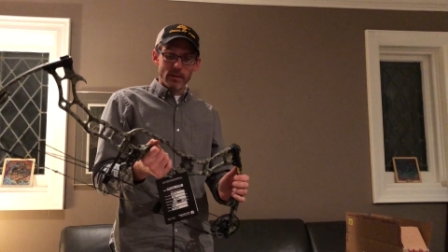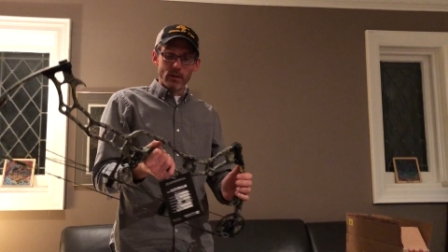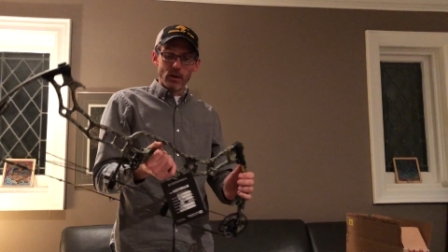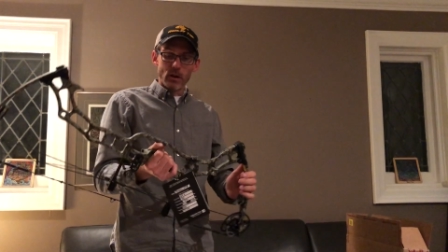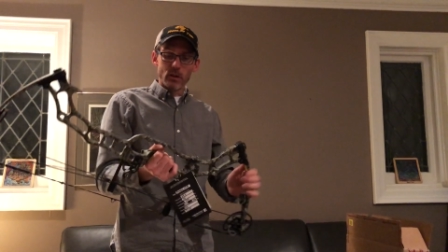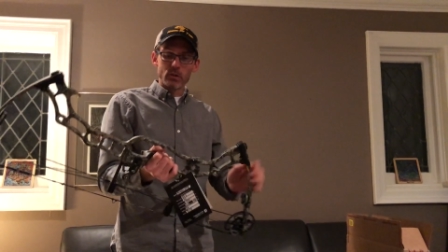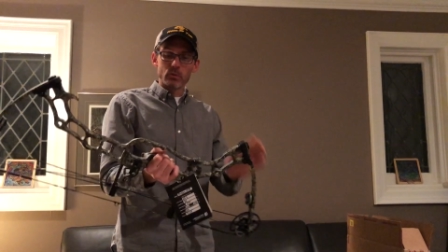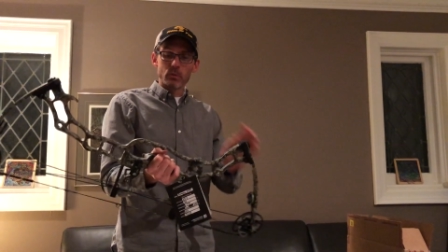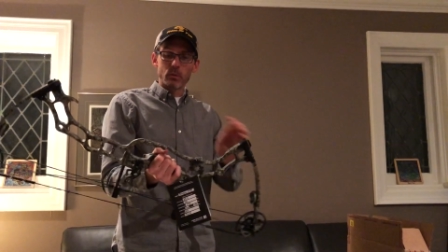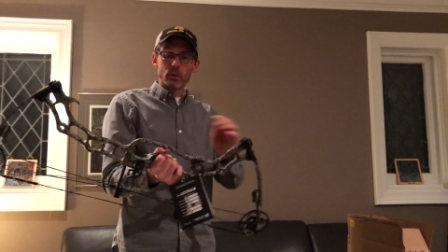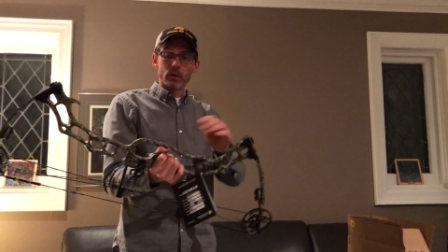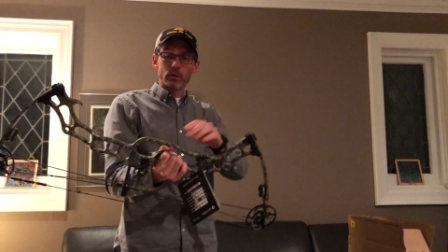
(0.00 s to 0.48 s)
They
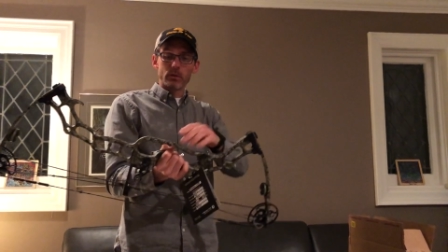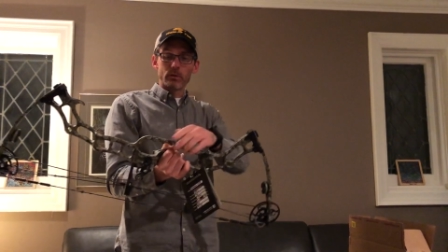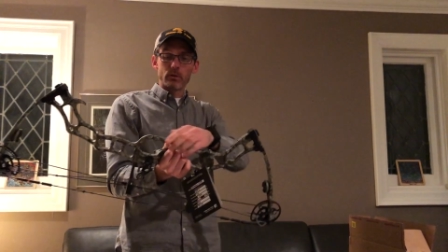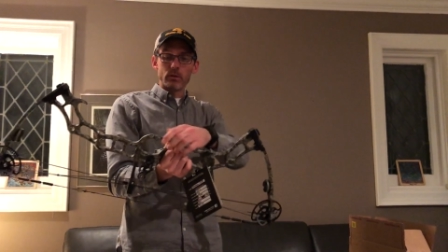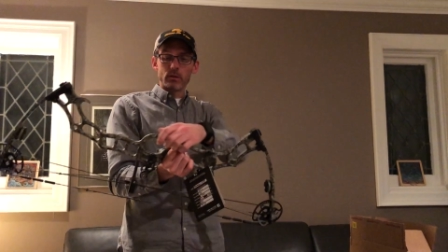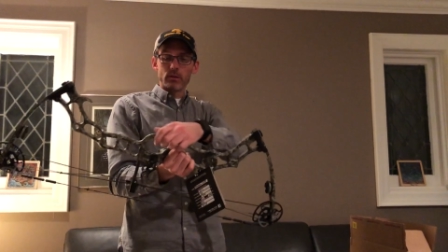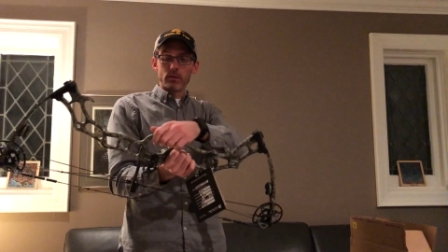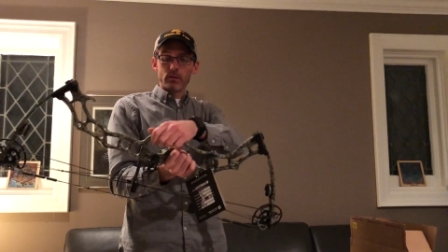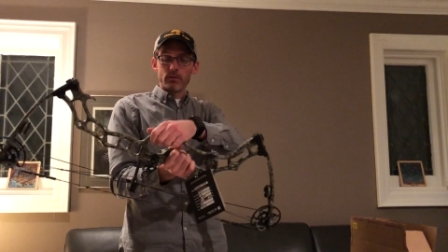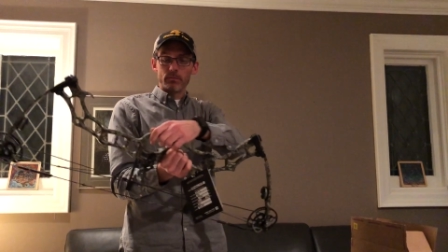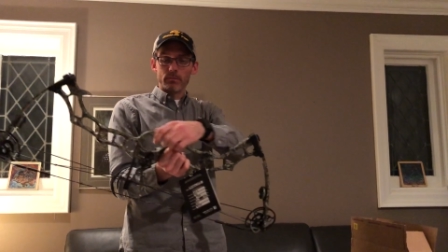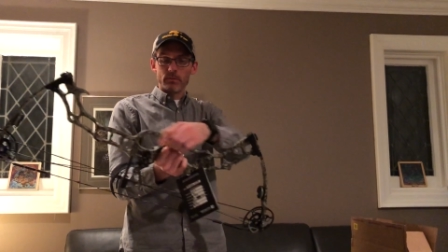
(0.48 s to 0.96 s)
also
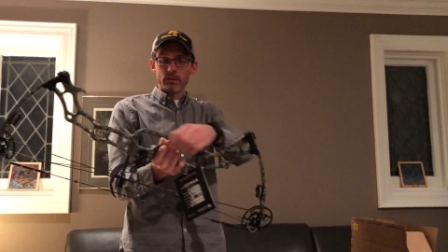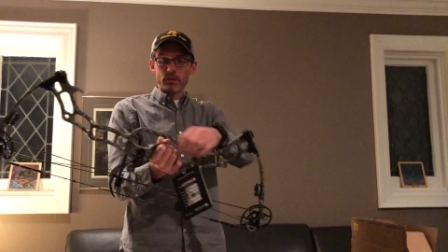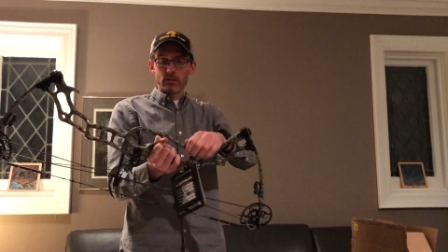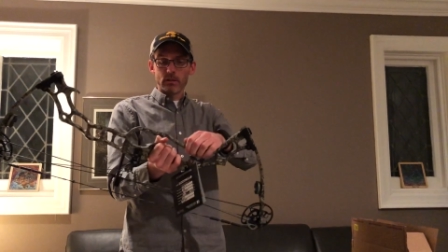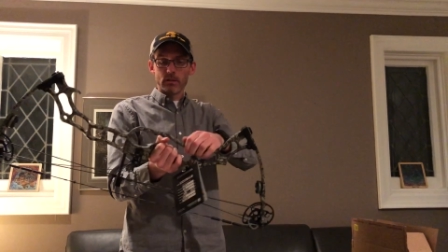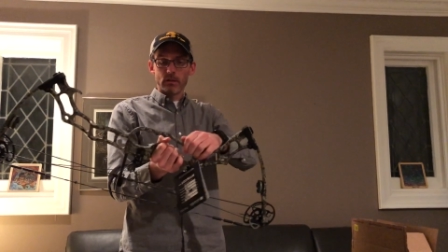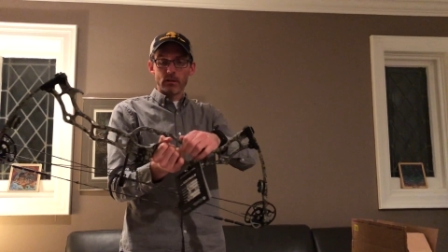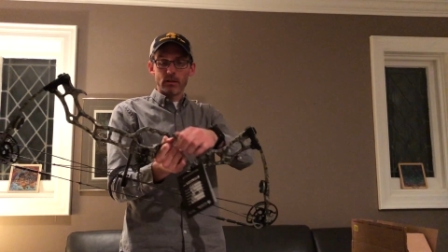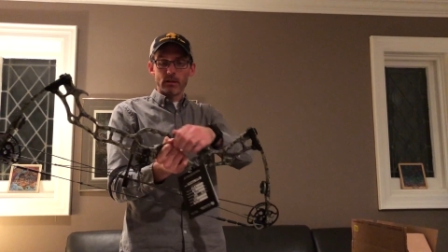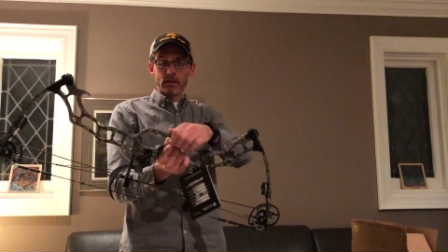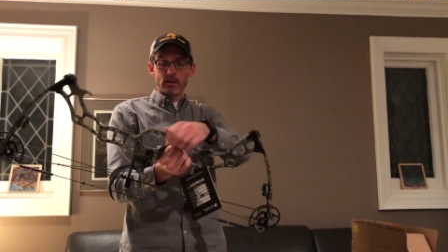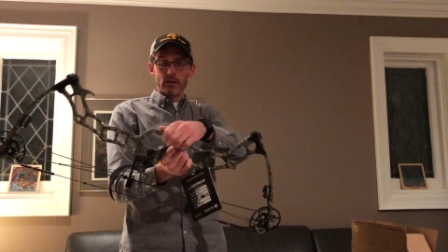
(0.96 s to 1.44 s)
included this
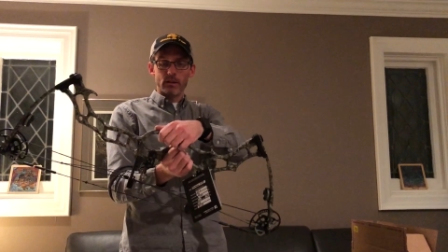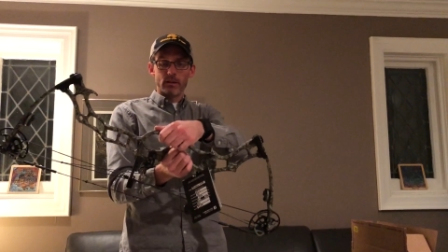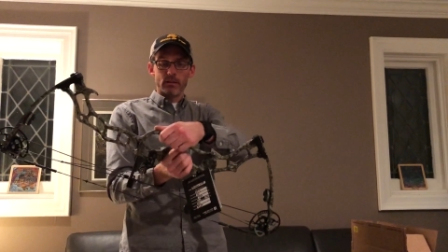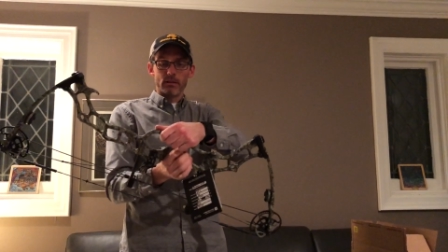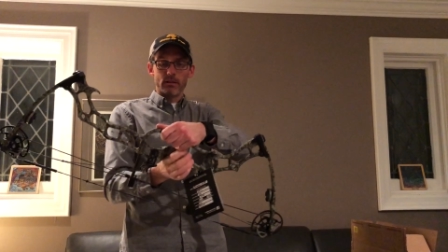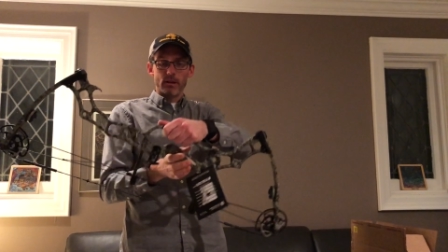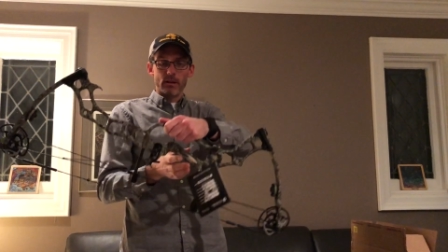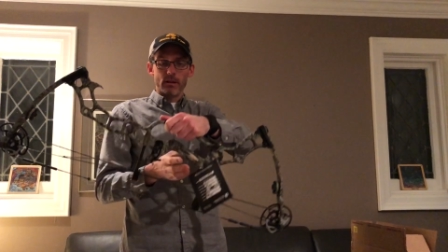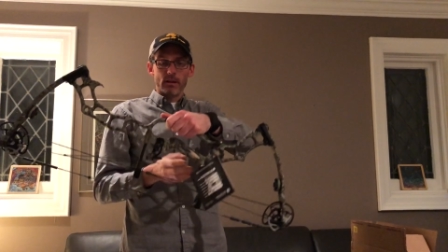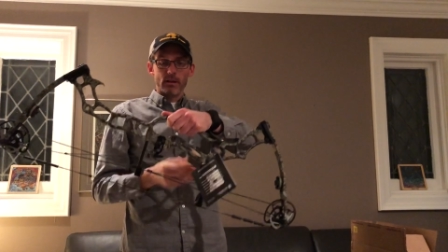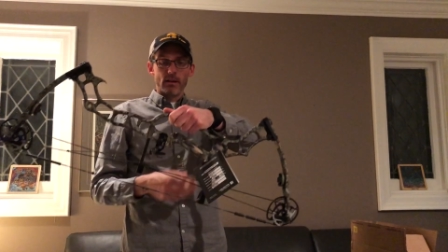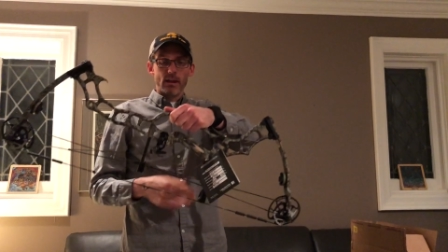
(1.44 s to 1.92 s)
little
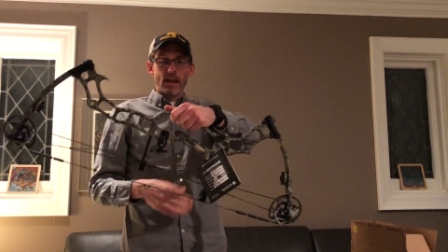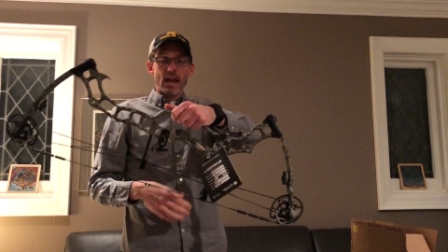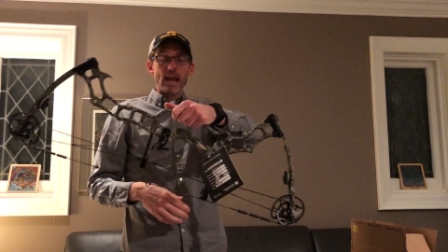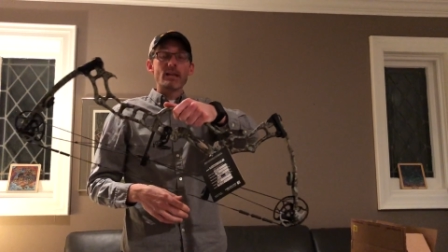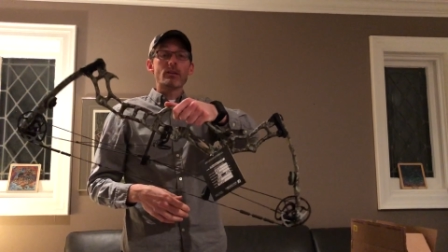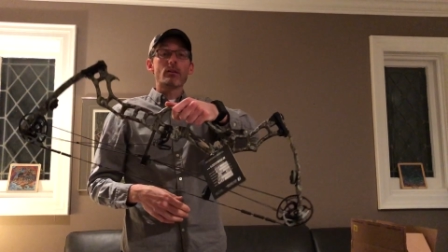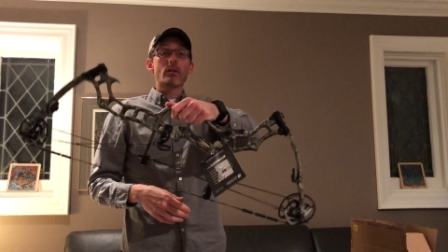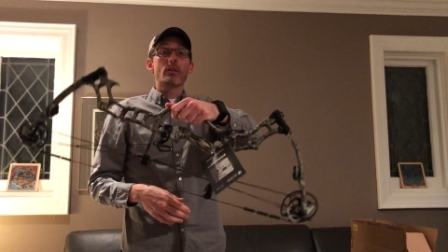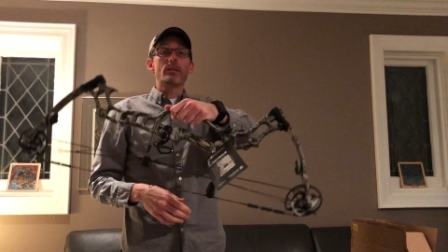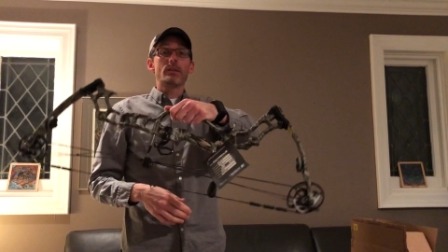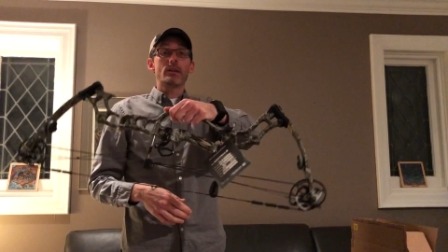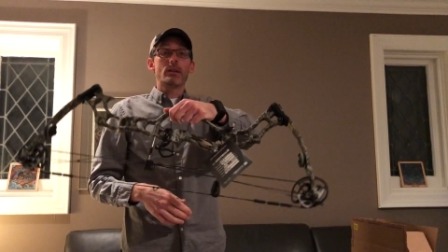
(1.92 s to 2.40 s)

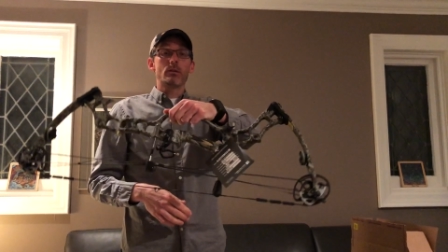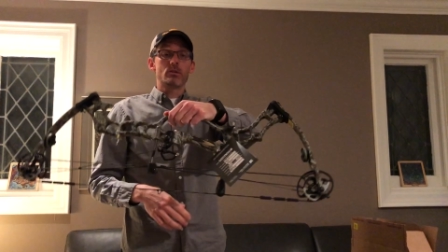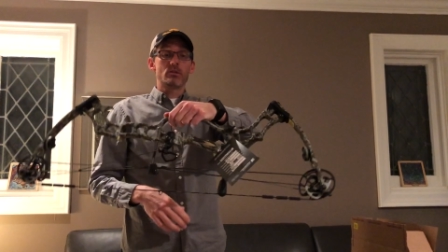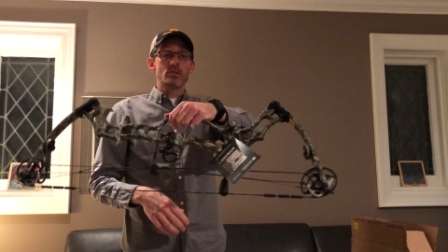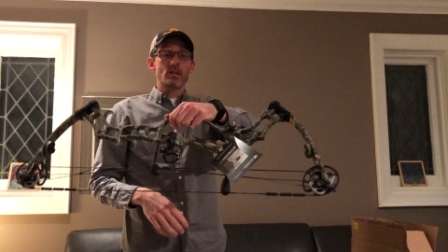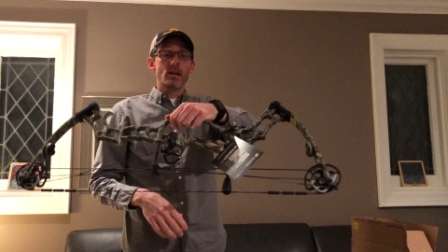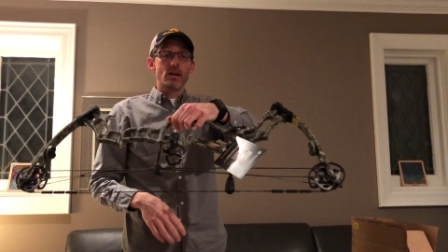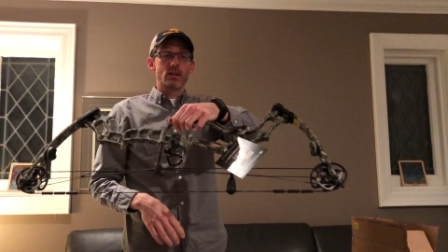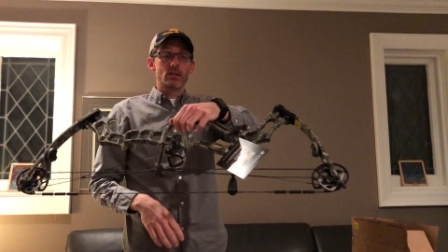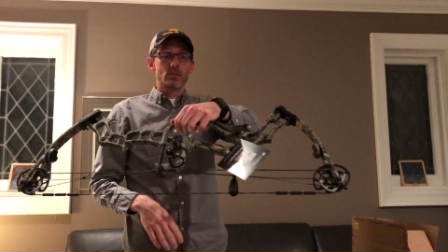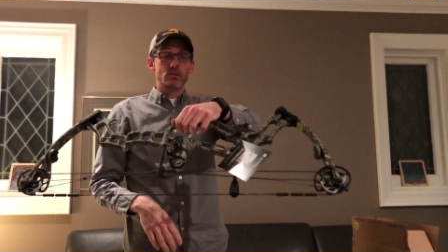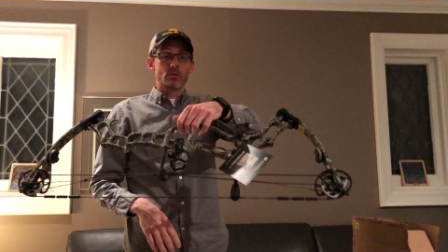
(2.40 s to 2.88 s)
handle on the outside,